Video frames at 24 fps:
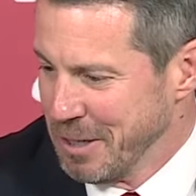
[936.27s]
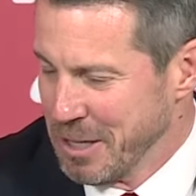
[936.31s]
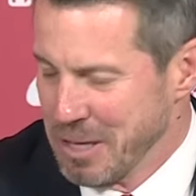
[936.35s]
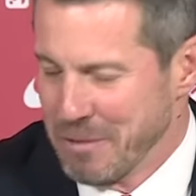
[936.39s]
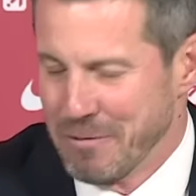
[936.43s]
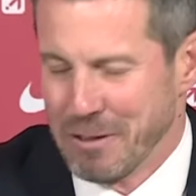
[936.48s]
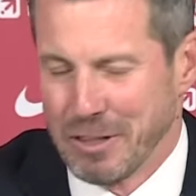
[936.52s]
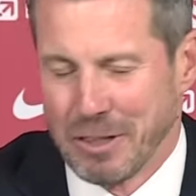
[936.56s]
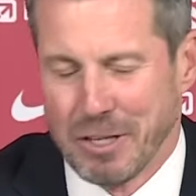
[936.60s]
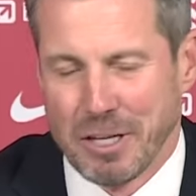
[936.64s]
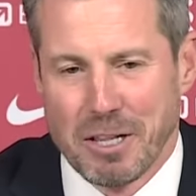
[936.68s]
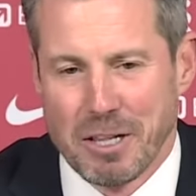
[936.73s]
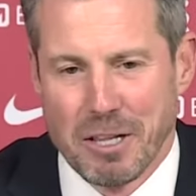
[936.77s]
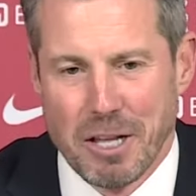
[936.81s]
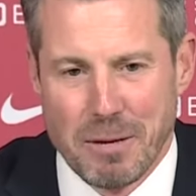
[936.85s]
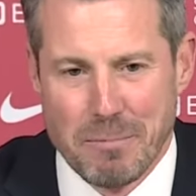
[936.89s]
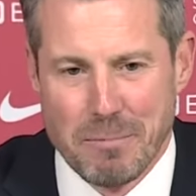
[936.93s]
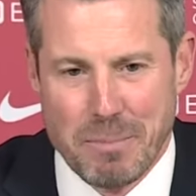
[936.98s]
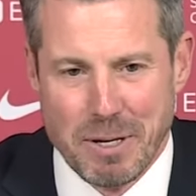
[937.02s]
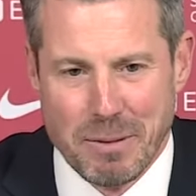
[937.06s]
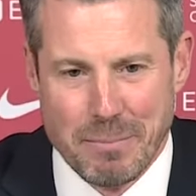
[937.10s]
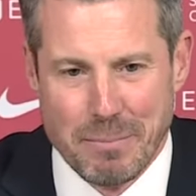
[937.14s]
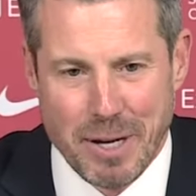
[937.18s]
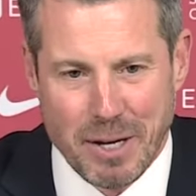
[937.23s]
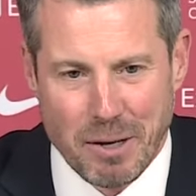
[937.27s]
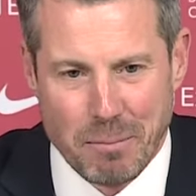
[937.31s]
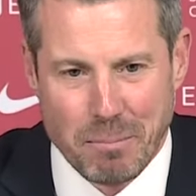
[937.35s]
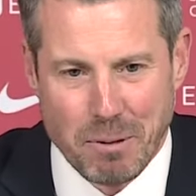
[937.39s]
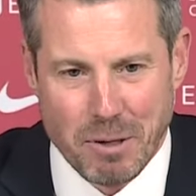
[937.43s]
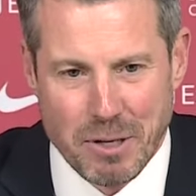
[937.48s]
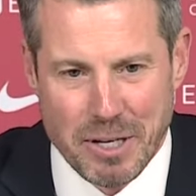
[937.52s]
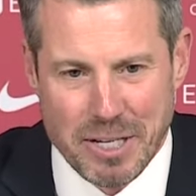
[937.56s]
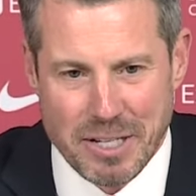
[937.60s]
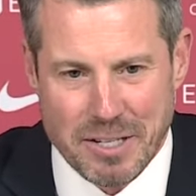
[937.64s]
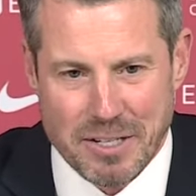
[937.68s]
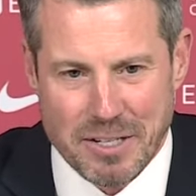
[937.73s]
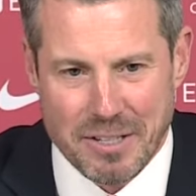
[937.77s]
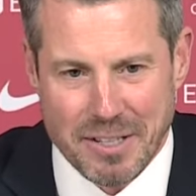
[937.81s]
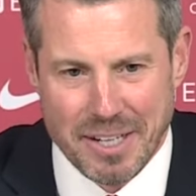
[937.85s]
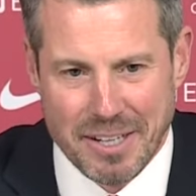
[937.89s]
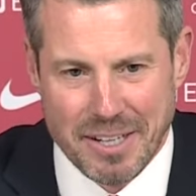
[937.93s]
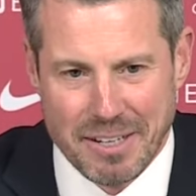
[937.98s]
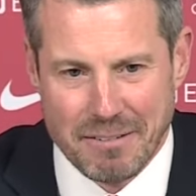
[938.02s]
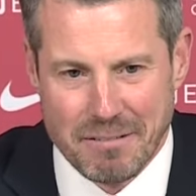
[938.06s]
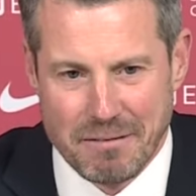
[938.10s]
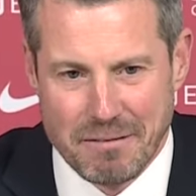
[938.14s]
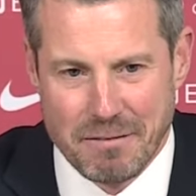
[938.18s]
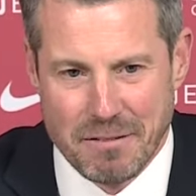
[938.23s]
leaving the club in a better place
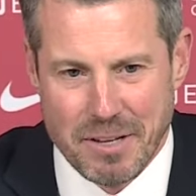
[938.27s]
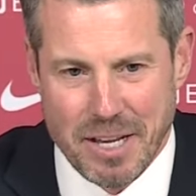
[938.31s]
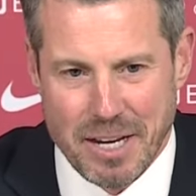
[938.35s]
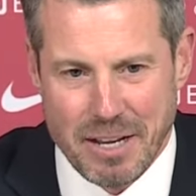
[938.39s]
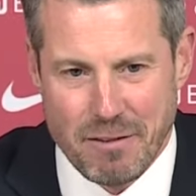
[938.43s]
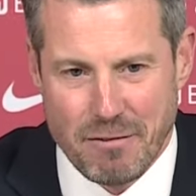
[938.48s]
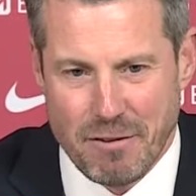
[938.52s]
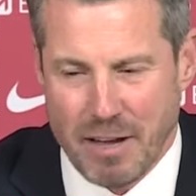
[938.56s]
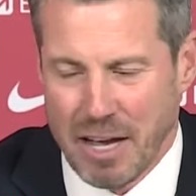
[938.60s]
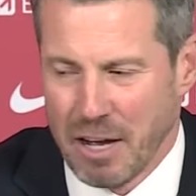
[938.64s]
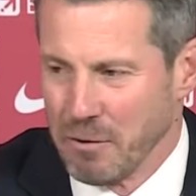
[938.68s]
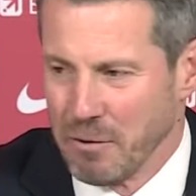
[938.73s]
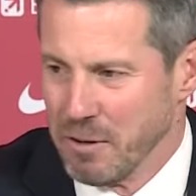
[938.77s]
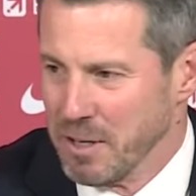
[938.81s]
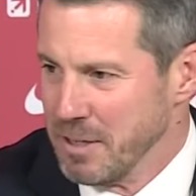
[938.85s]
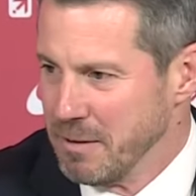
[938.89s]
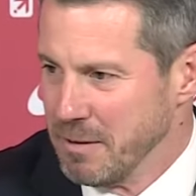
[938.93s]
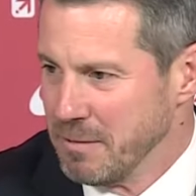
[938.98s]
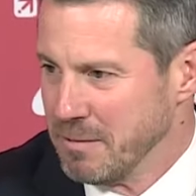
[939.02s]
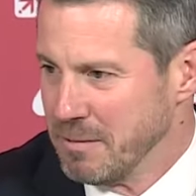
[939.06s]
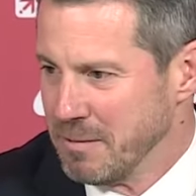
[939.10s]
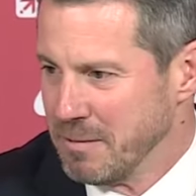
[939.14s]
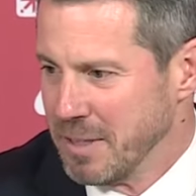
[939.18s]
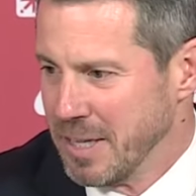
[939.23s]
than he found it.